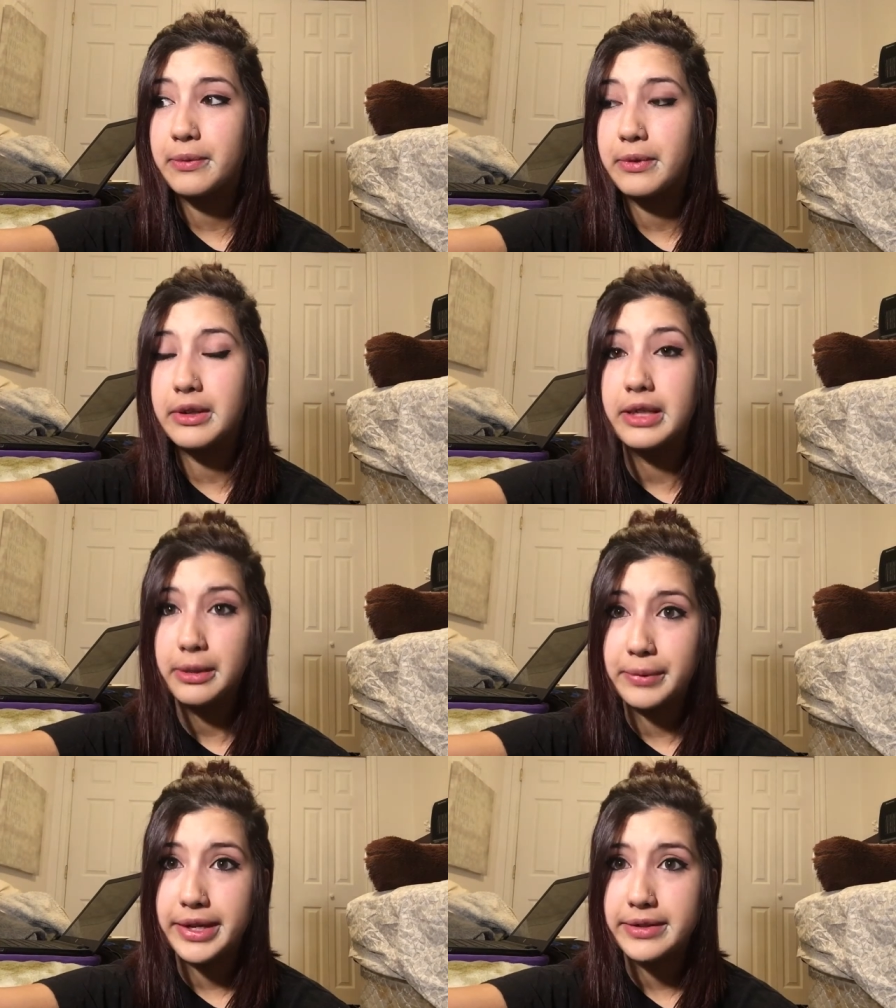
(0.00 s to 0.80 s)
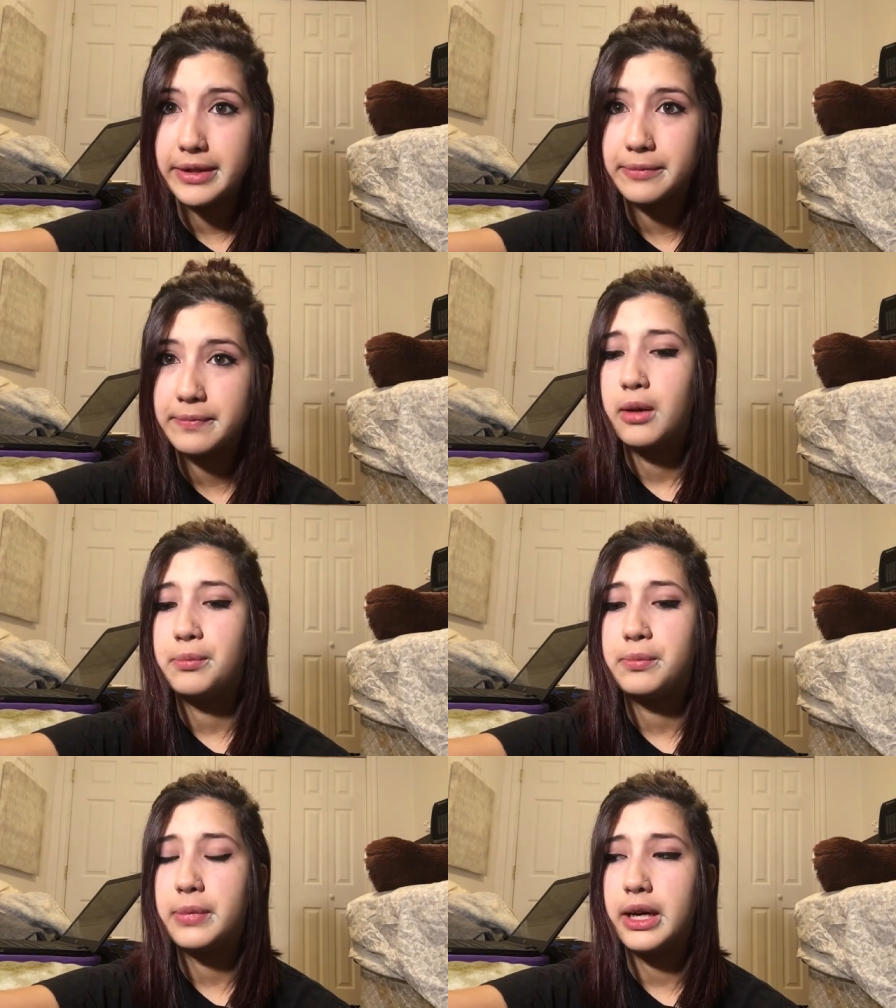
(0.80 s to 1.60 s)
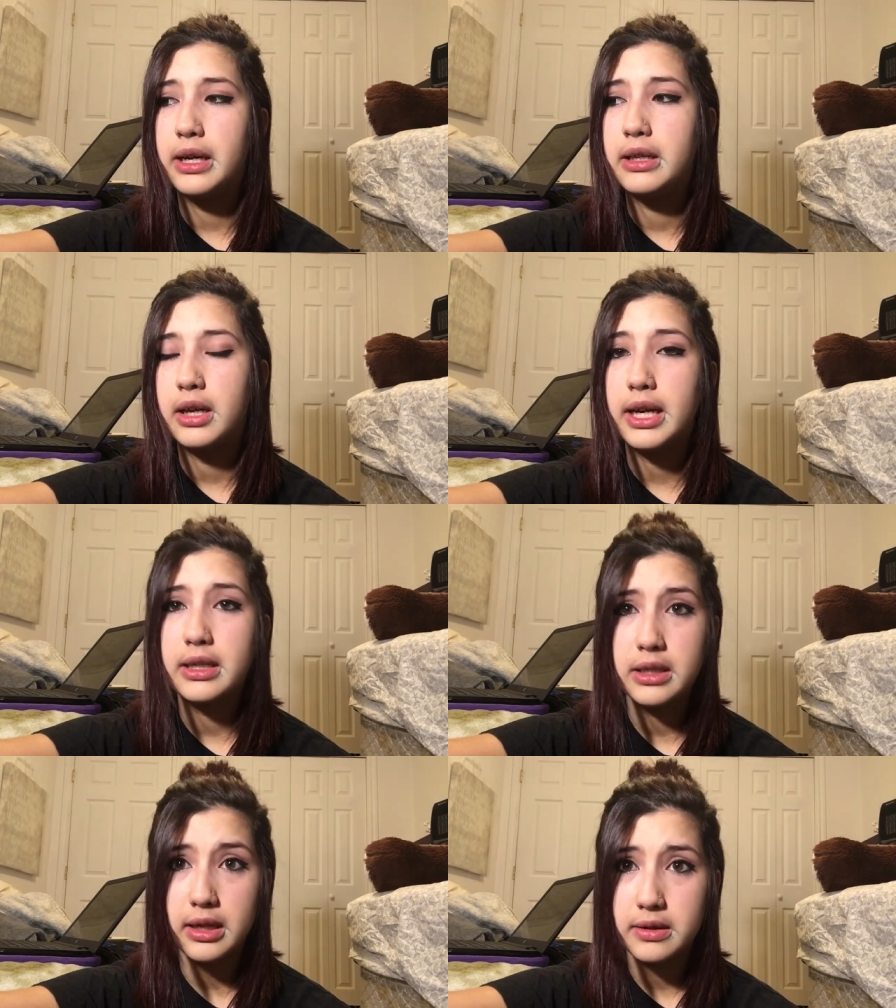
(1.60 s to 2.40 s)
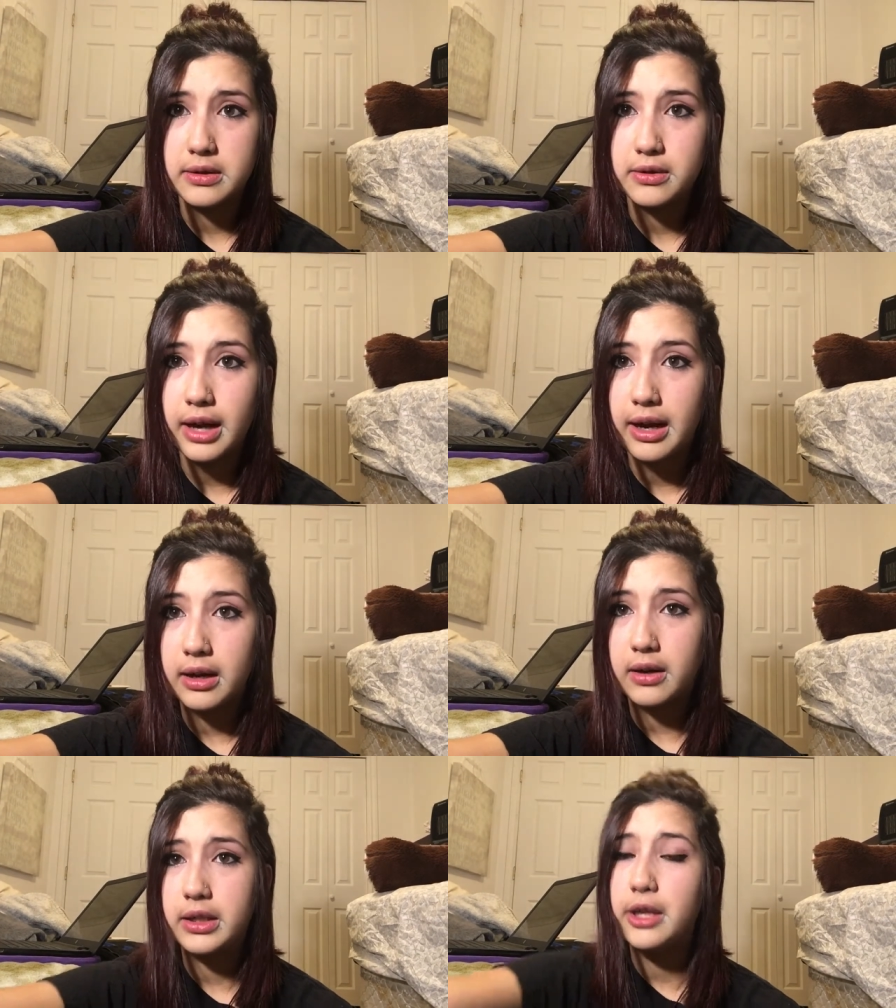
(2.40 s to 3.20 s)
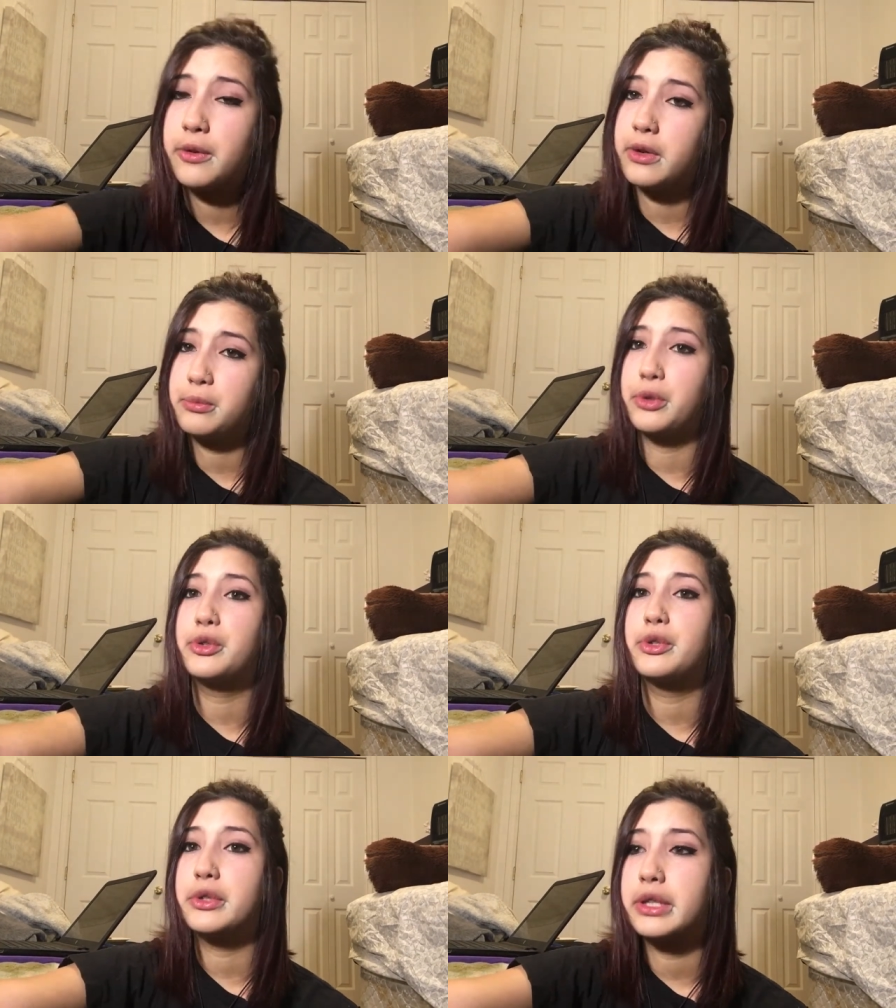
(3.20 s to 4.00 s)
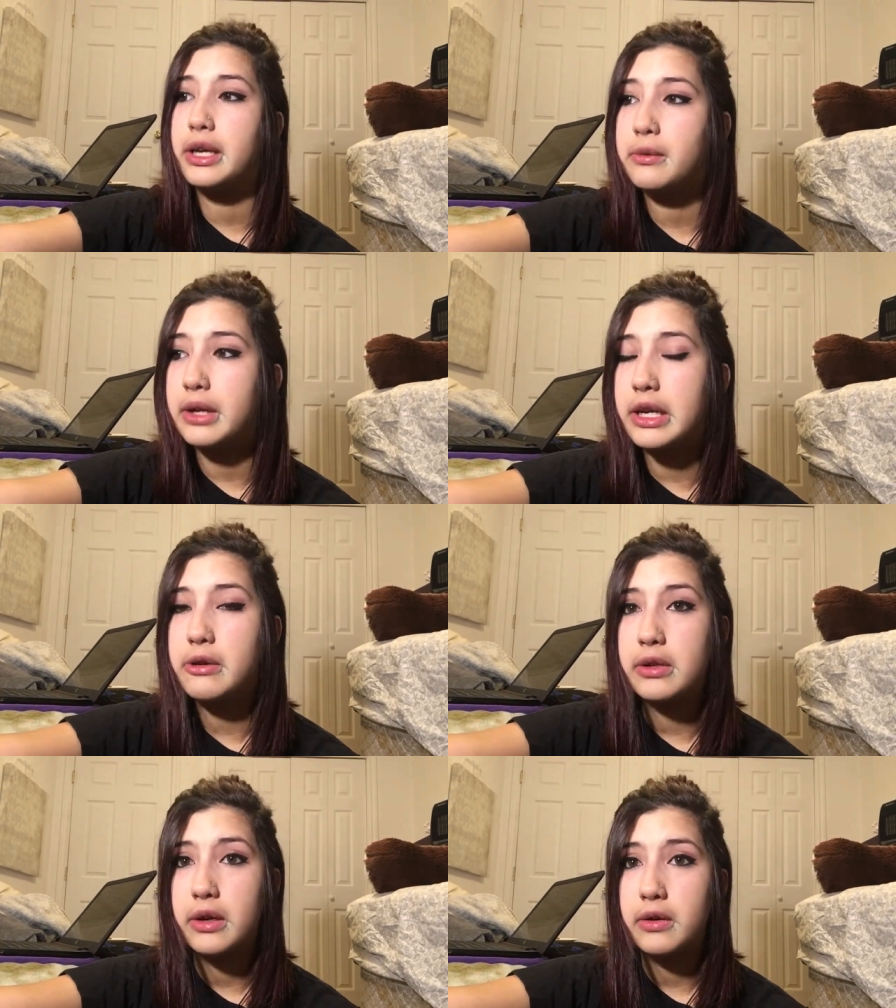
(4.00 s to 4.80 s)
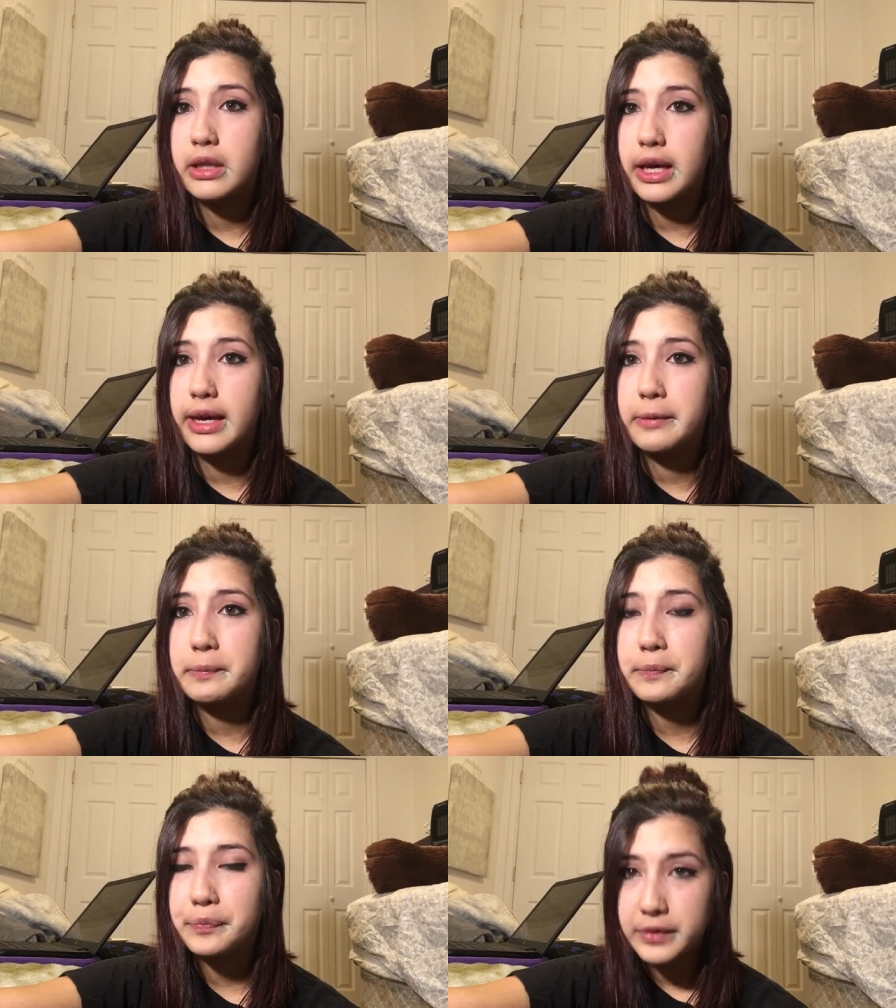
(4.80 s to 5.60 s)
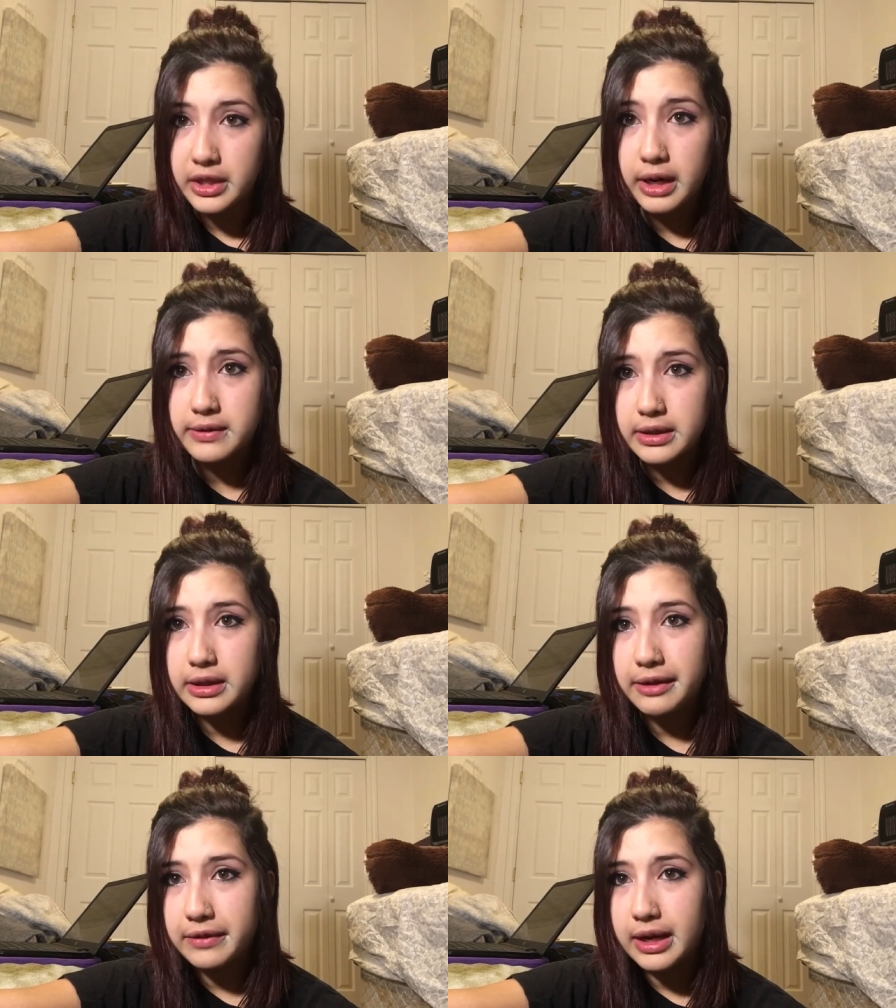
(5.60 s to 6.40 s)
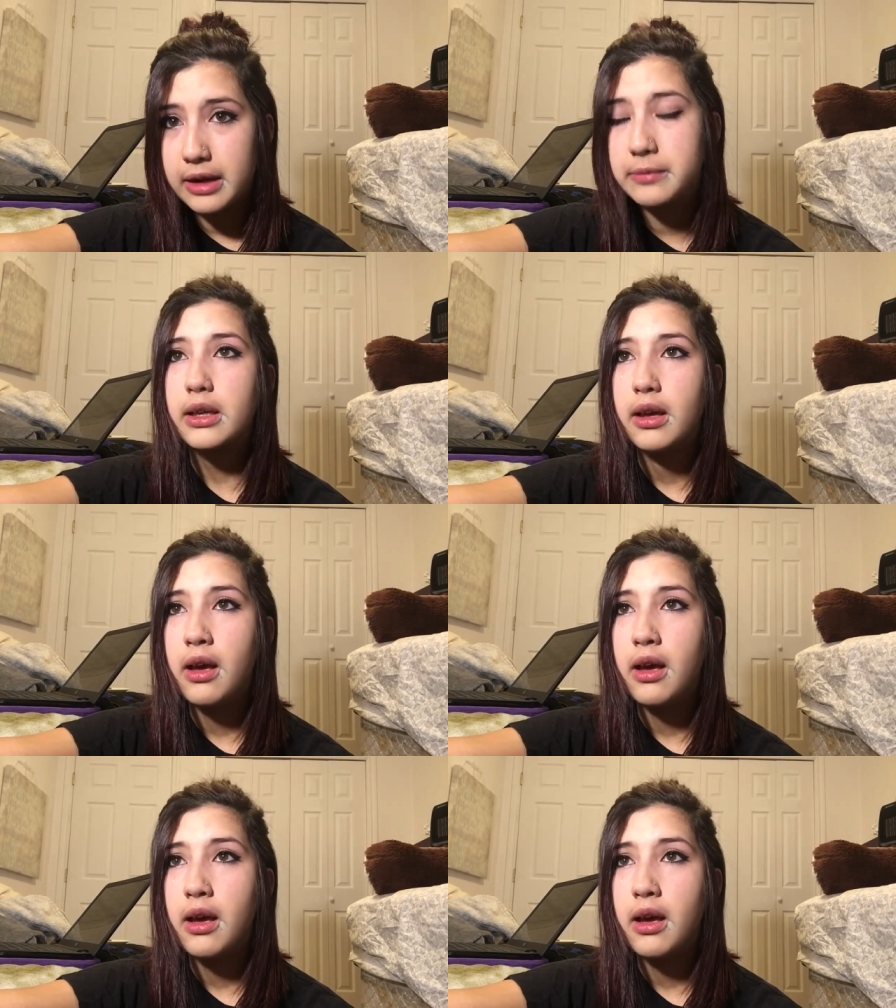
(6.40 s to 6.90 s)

really amazing, but it does drag on you emotionally when you know that you have to leave again.